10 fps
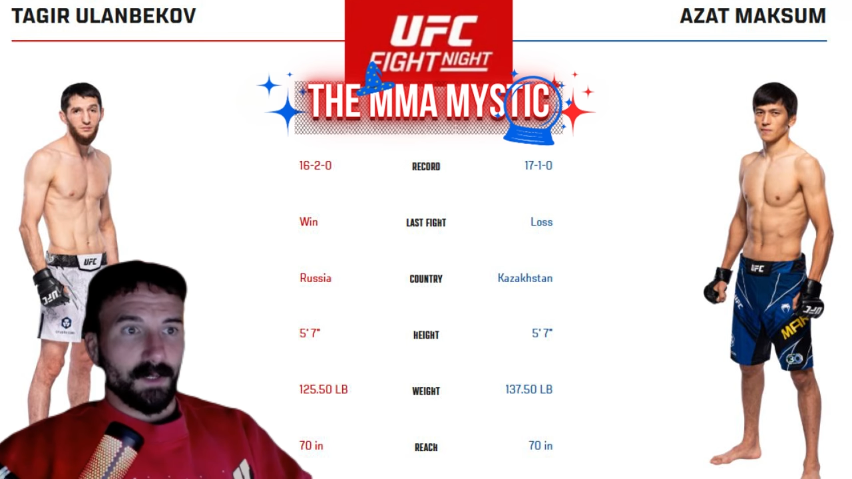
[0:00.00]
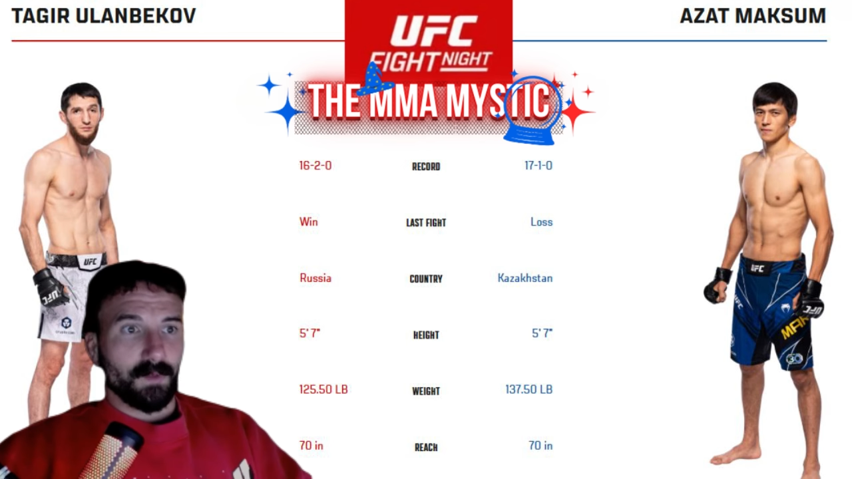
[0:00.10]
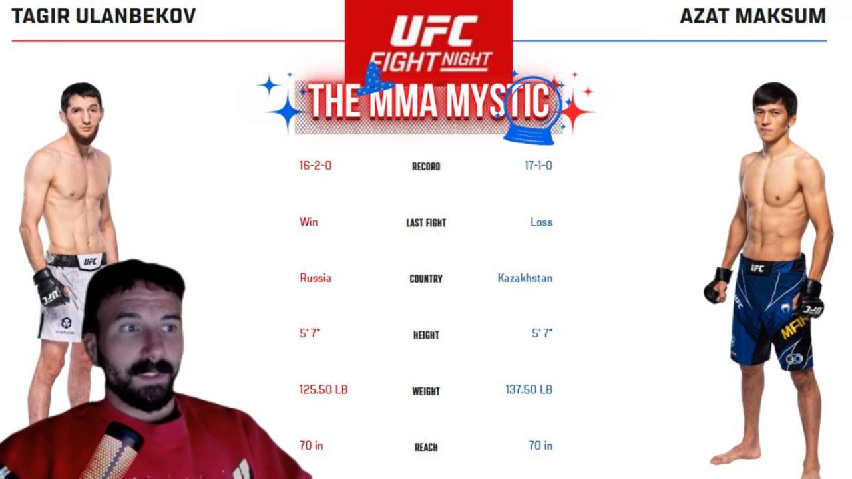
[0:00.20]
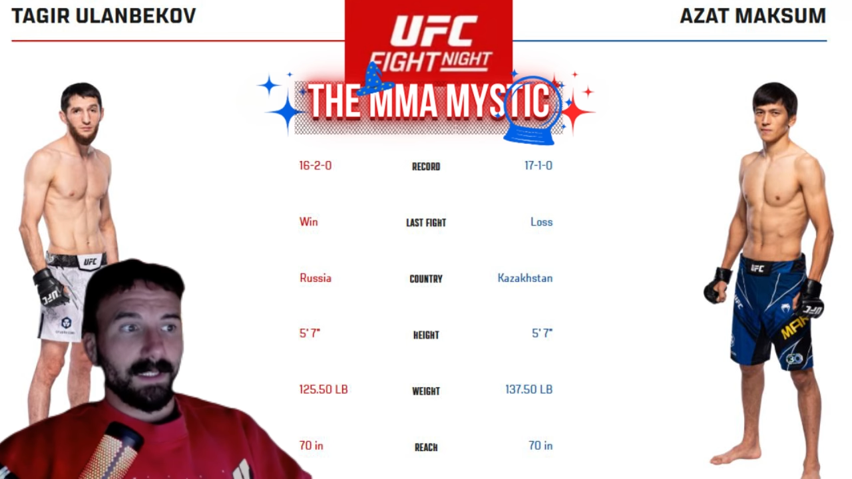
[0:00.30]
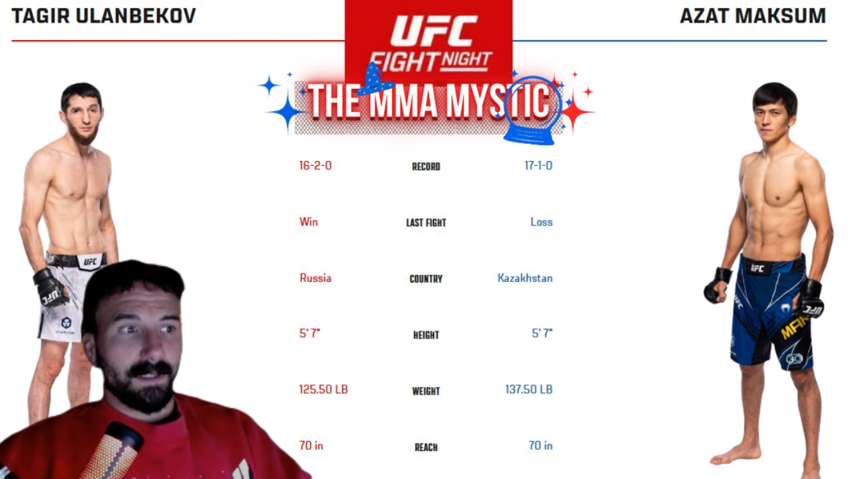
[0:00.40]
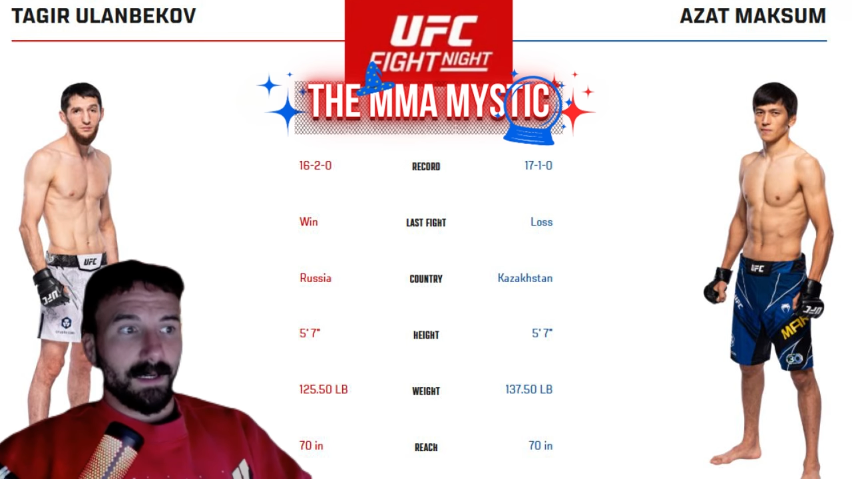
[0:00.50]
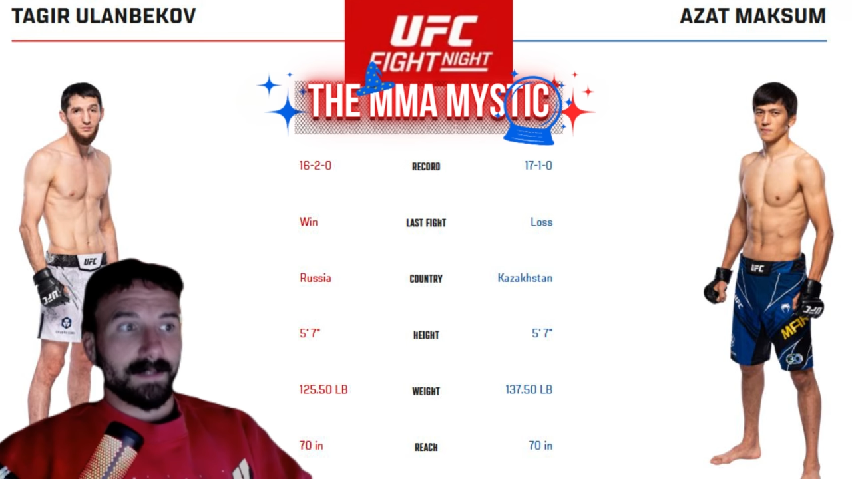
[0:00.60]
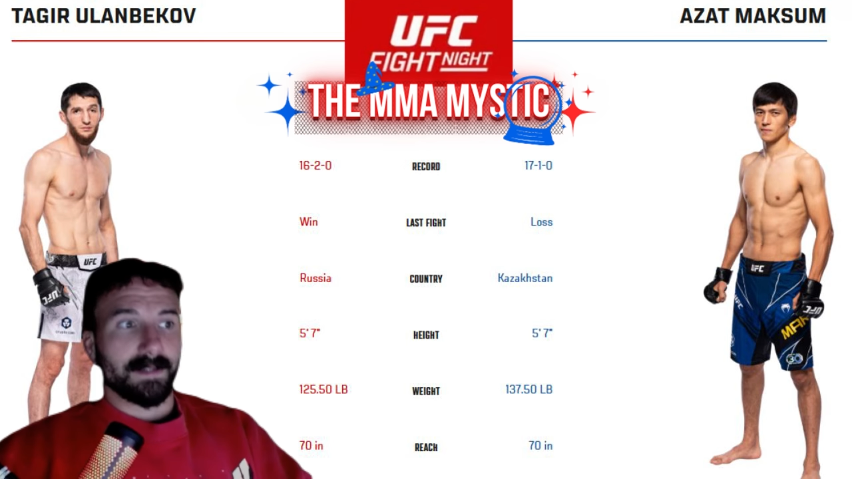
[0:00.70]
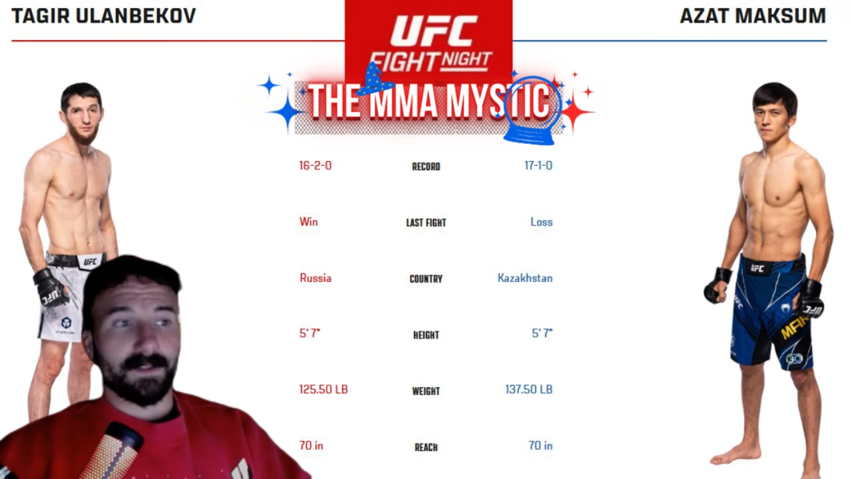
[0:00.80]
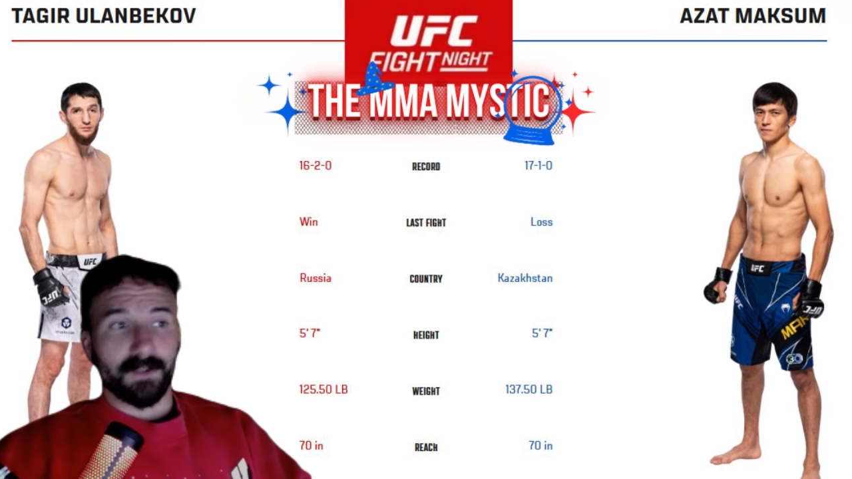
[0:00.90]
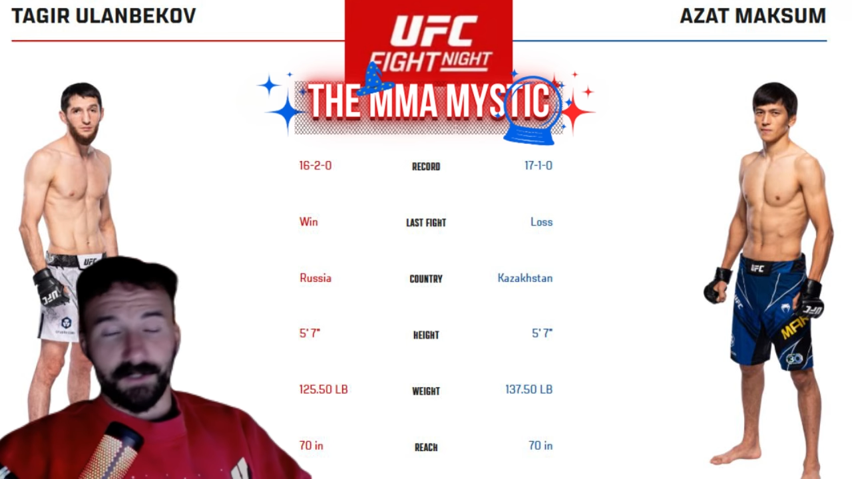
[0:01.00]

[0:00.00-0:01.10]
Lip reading: only lost to